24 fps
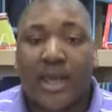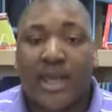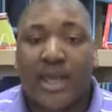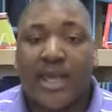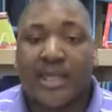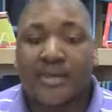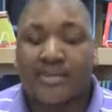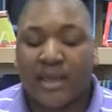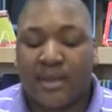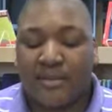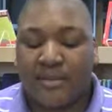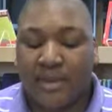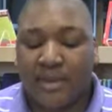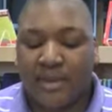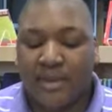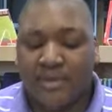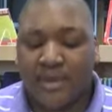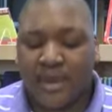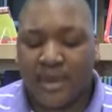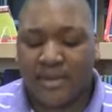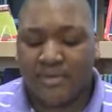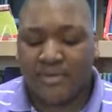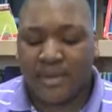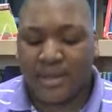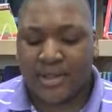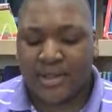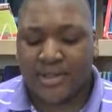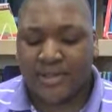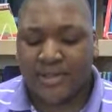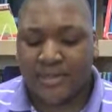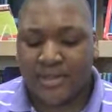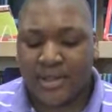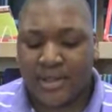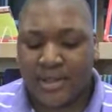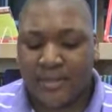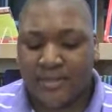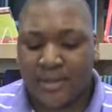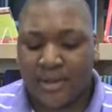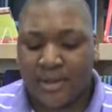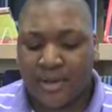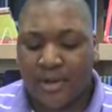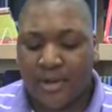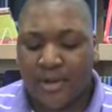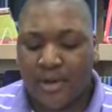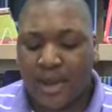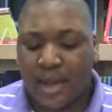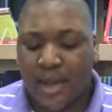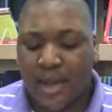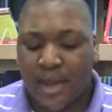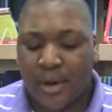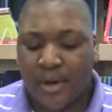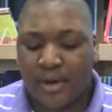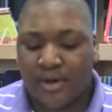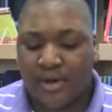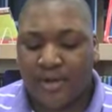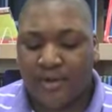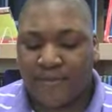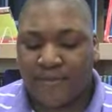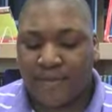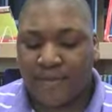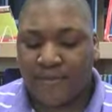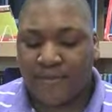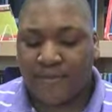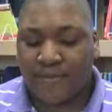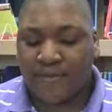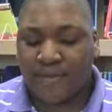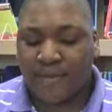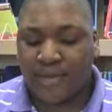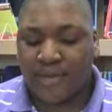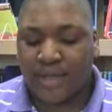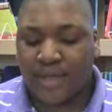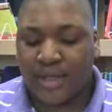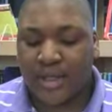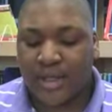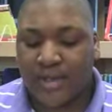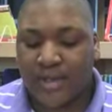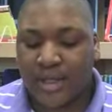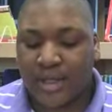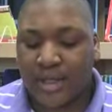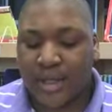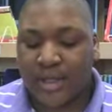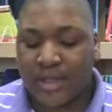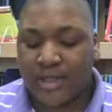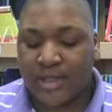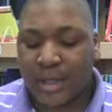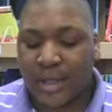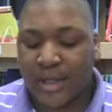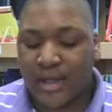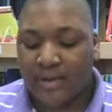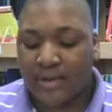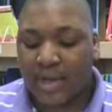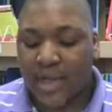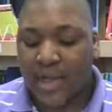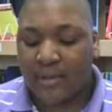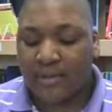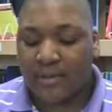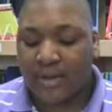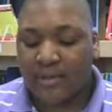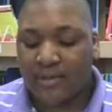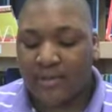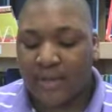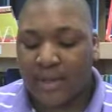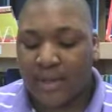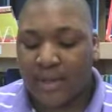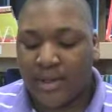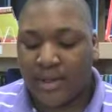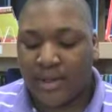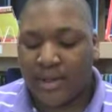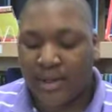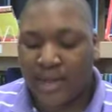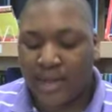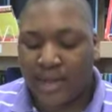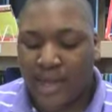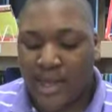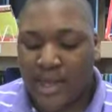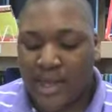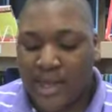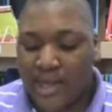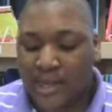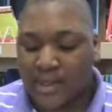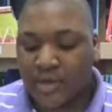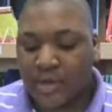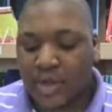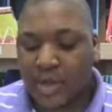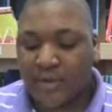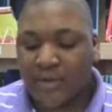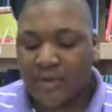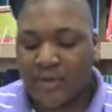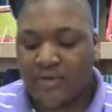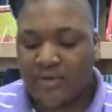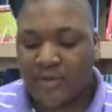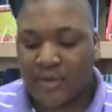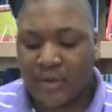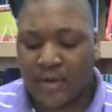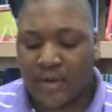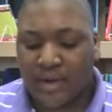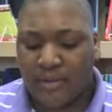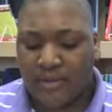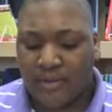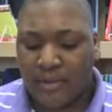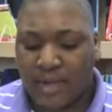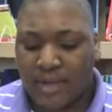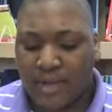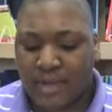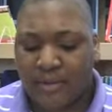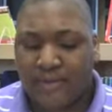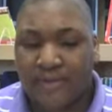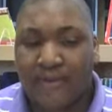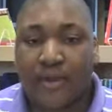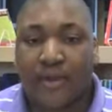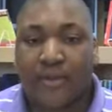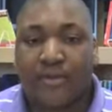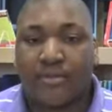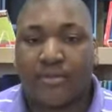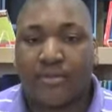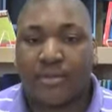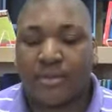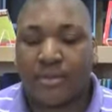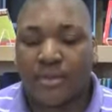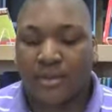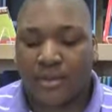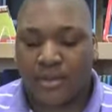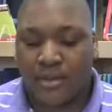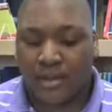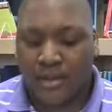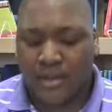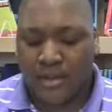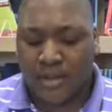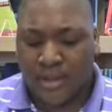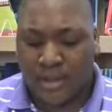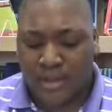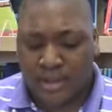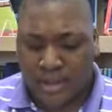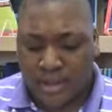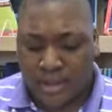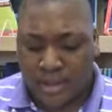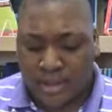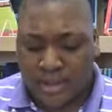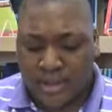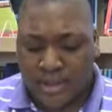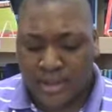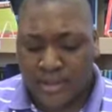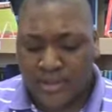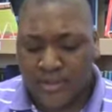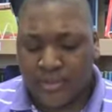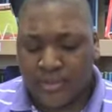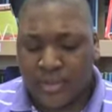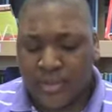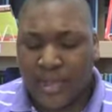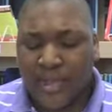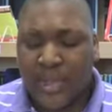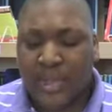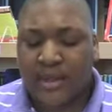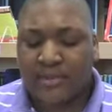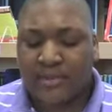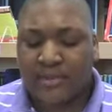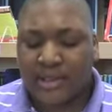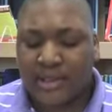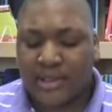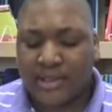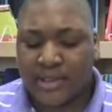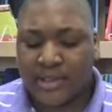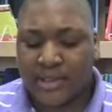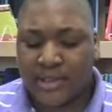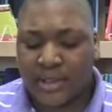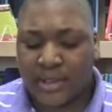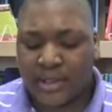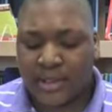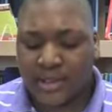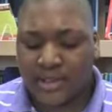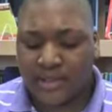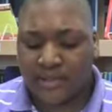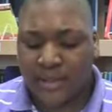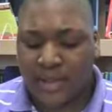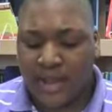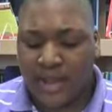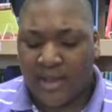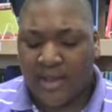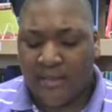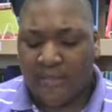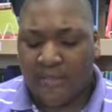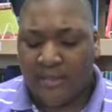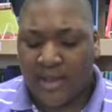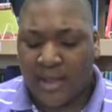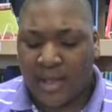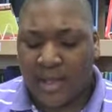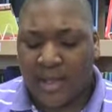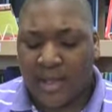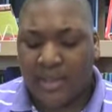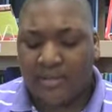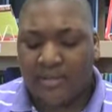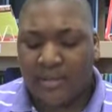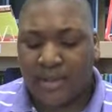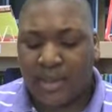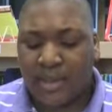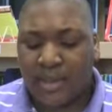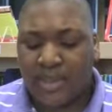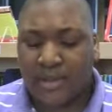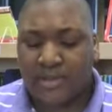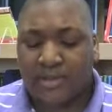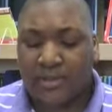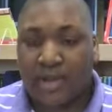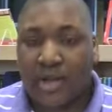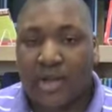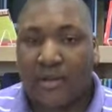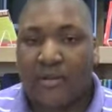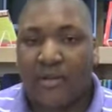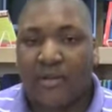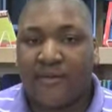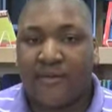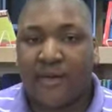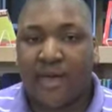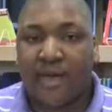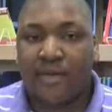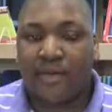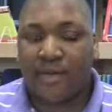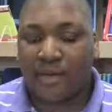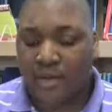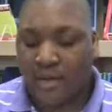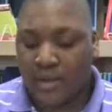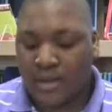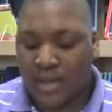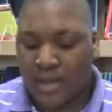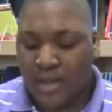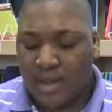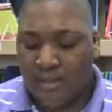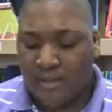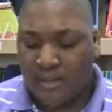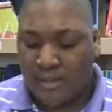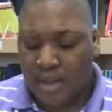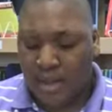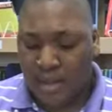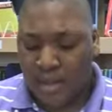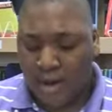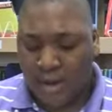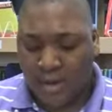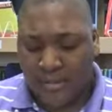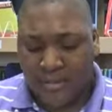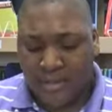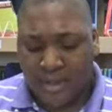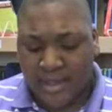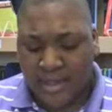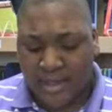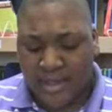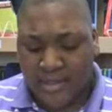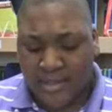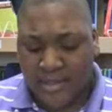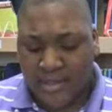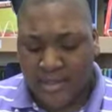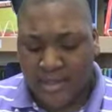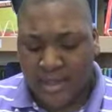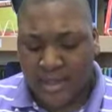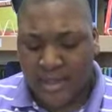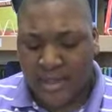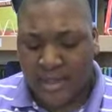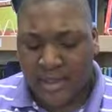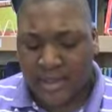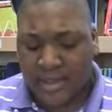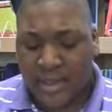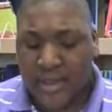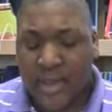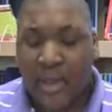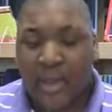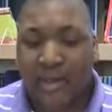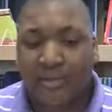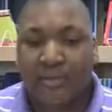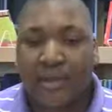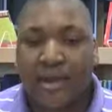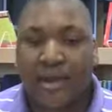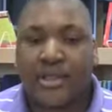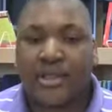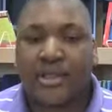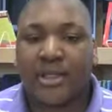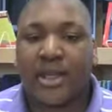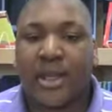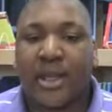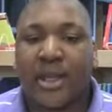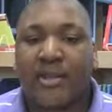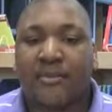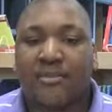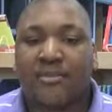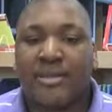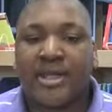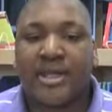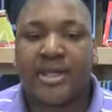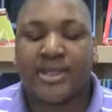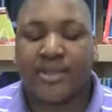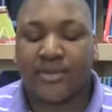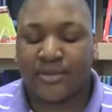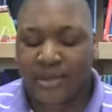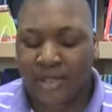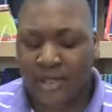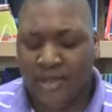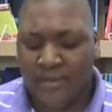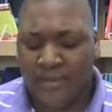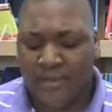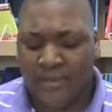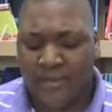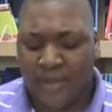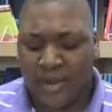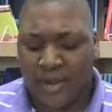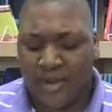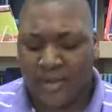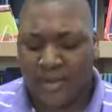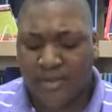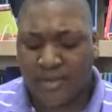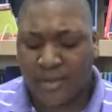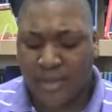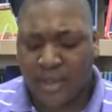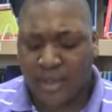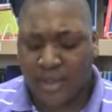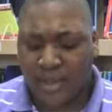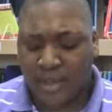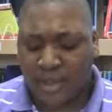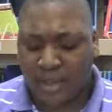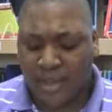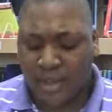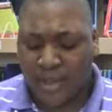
As my mother administered CPR, I heard her fearful voice yell, "Dial 911. I screamed with fear and ran to the phone. Soon the ambulance attendants arrived and began to work on my father. My heart began to sink. I prayed to God, "Please don't take my father away."